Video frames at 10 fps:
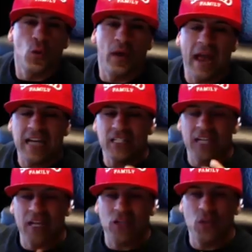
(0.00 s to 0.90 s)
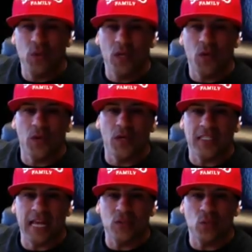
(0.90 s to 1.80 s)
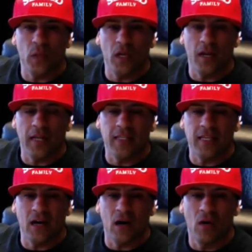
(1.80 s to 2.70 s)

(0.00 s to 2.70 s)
we actually had two inquiries last week on ATL.